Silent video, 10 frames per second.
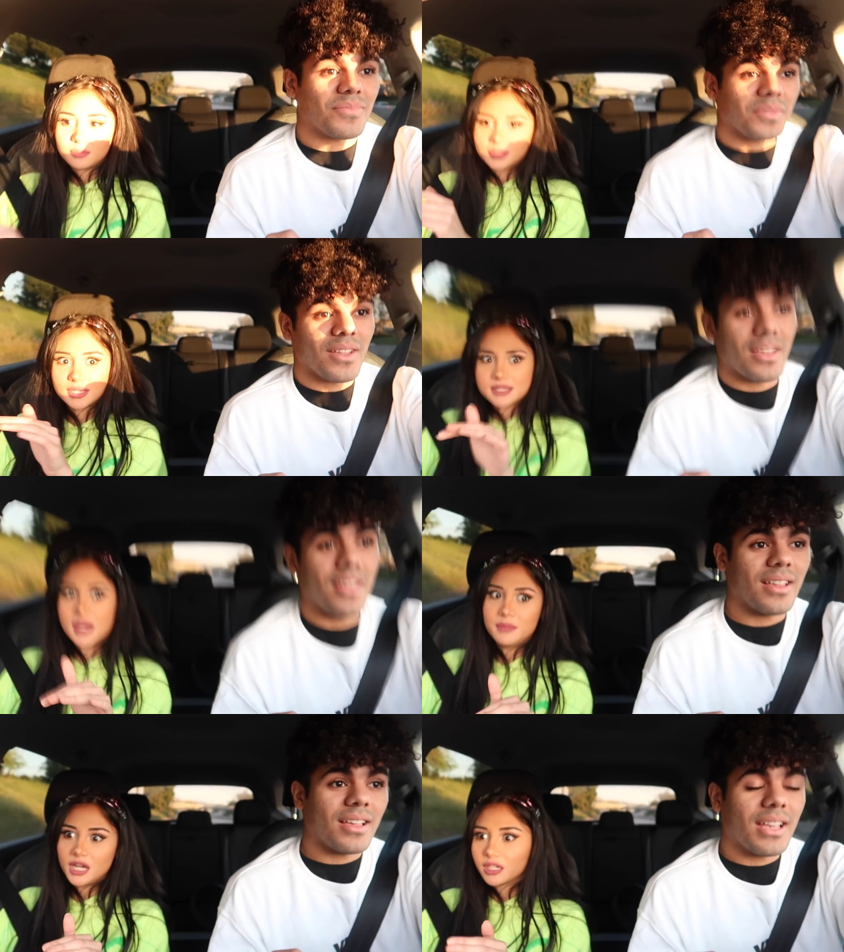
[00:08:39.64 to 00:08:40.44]

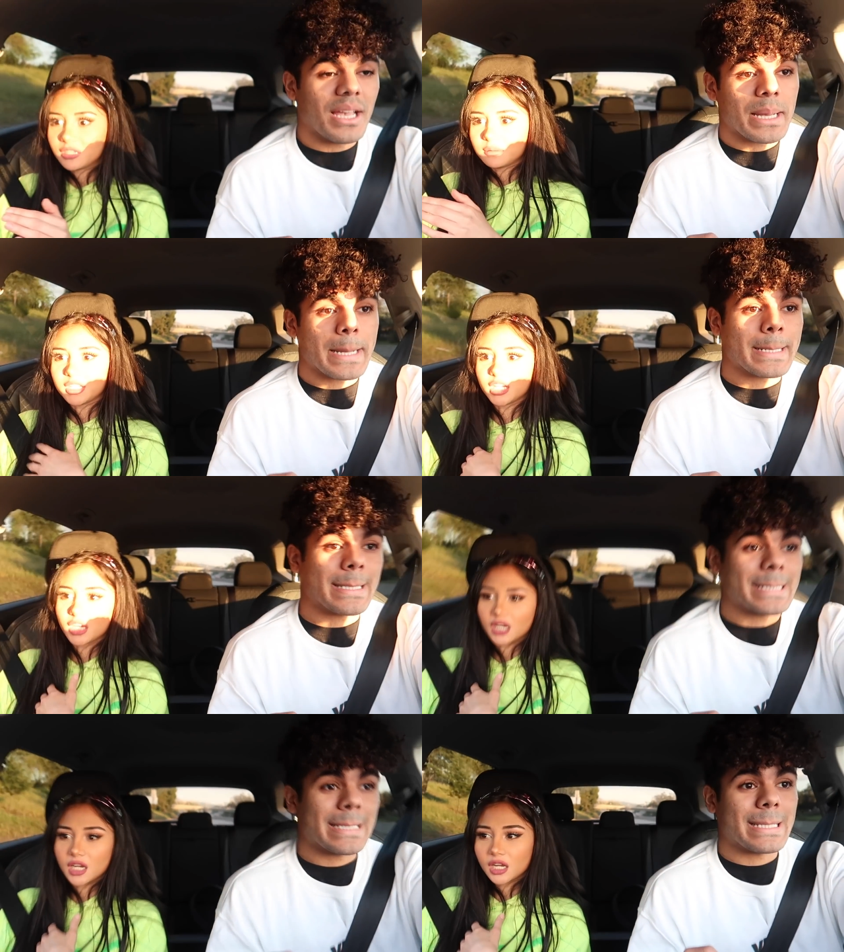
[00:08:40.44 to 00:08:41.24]
Speaker 1: Because I'm not gonna be
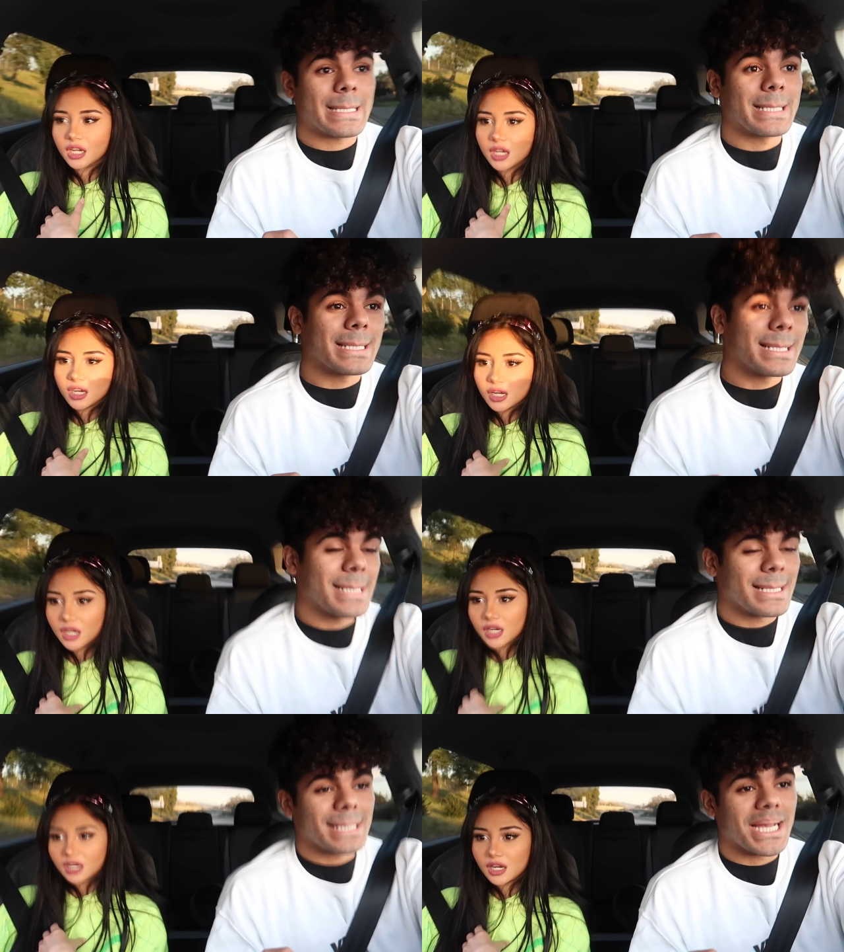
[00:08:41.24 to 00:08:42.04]
here.
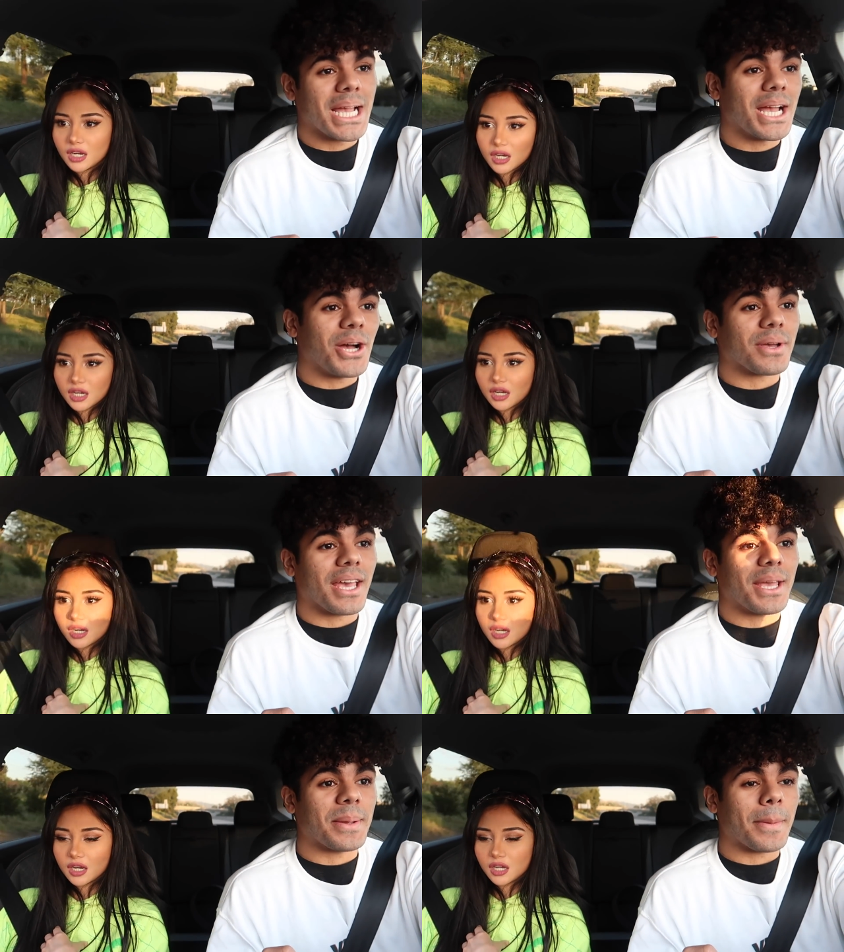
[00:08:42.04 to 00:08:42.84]

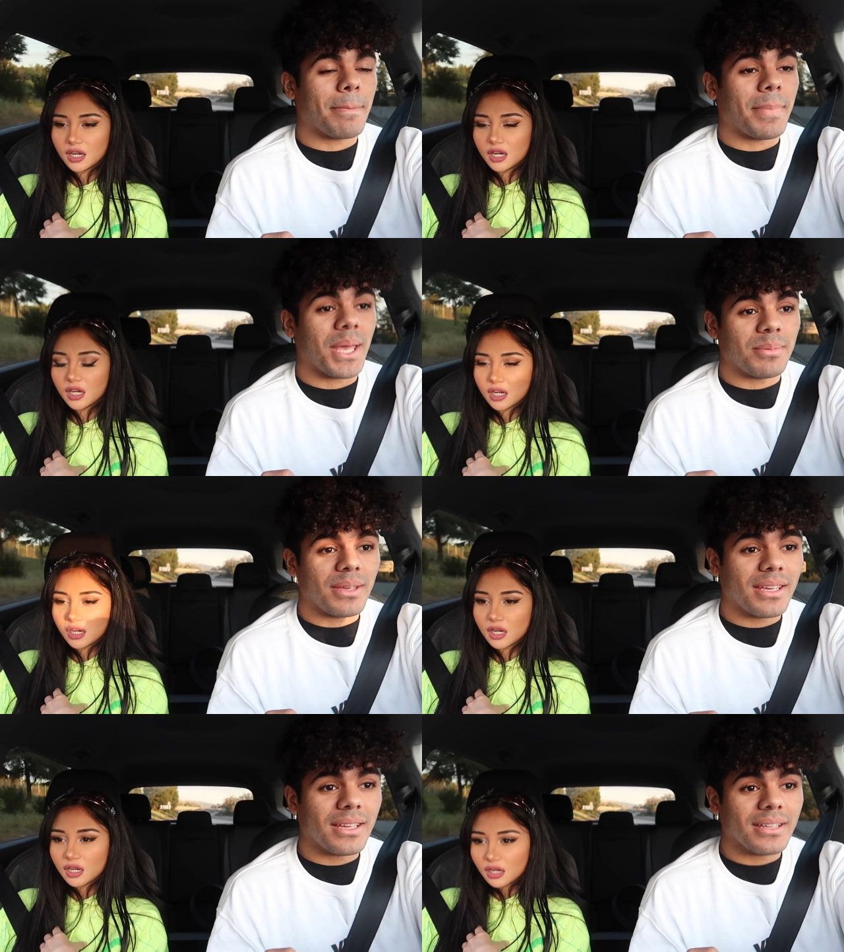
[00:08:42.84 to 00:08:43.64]
Speaker 2: Okay, baby.